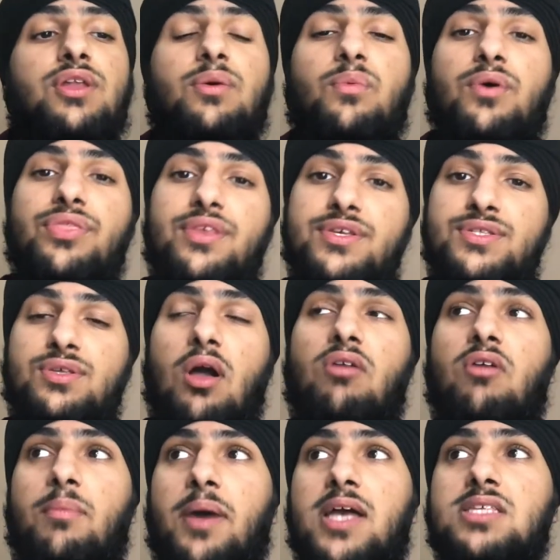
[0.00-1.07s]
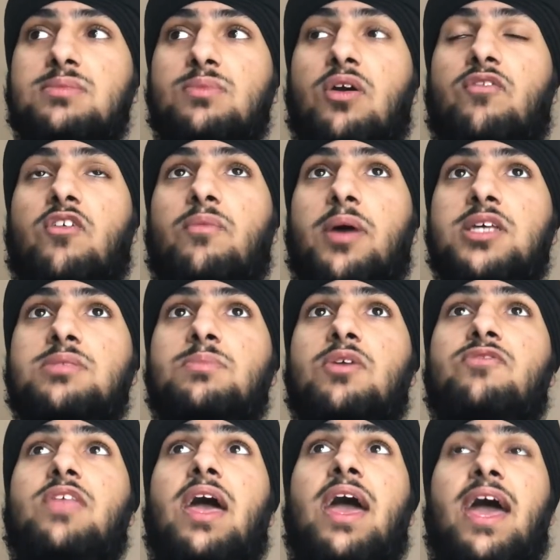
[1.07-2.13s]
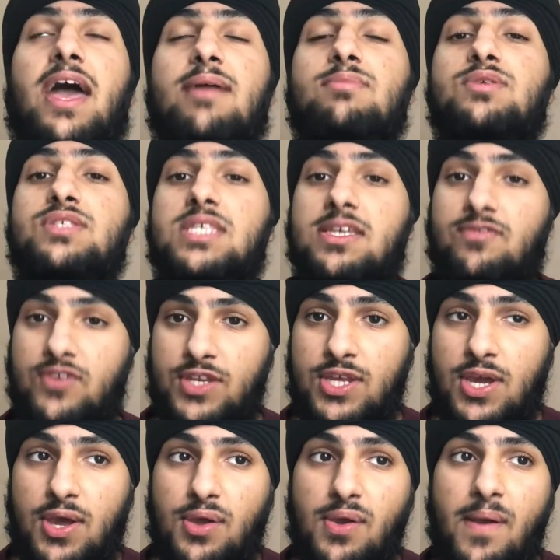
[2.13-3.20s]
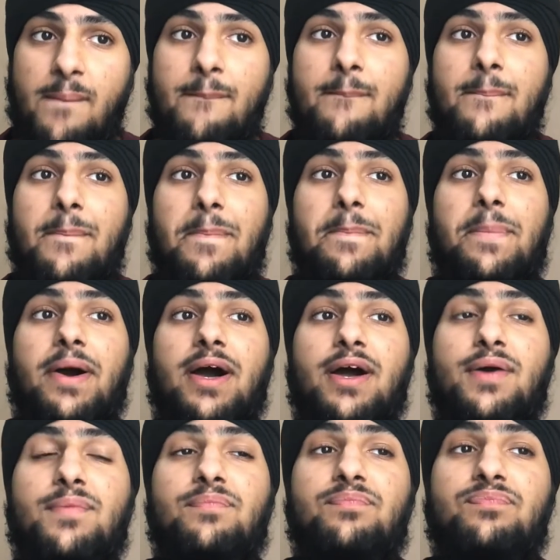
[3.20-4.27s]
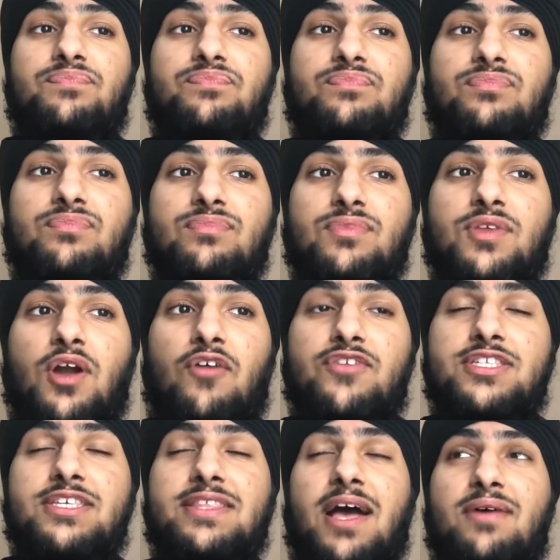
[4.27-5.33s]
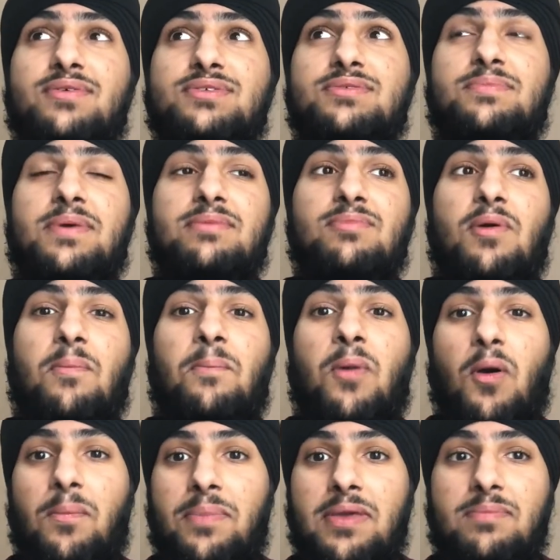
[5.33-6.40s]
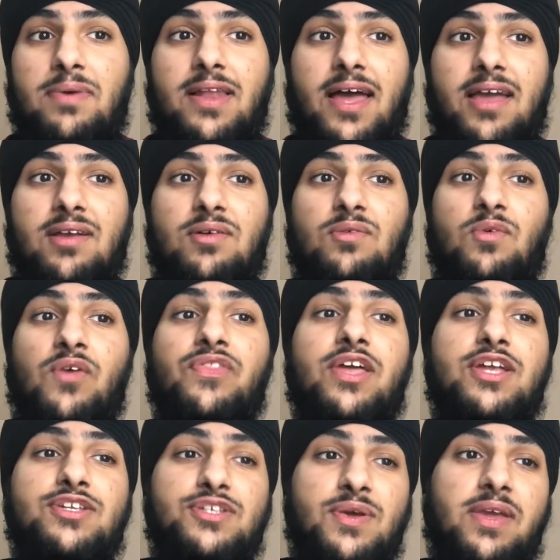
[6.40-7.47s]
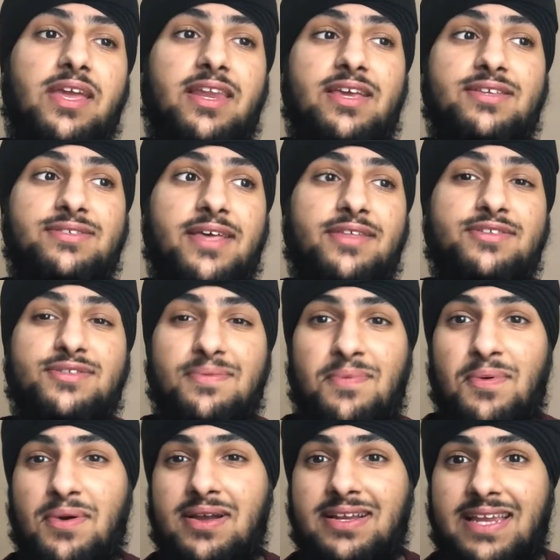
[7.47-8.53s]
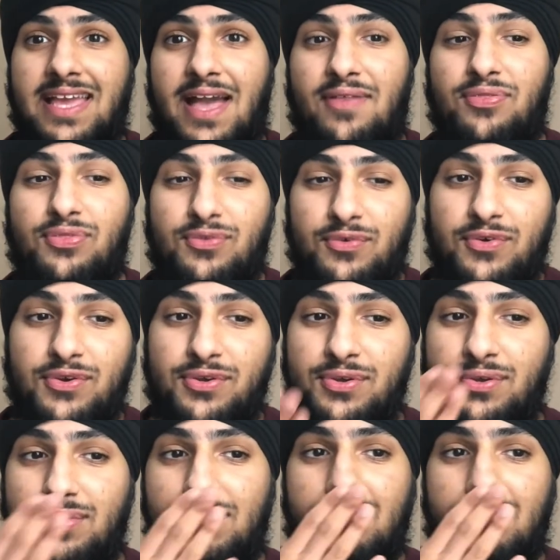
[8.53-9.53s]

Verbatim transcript: what this song reminds me of? It reminds me of the Hair music video, but obviously that was a bit more poppy. But like what they're doing in it is like supporting Leigh-Anne through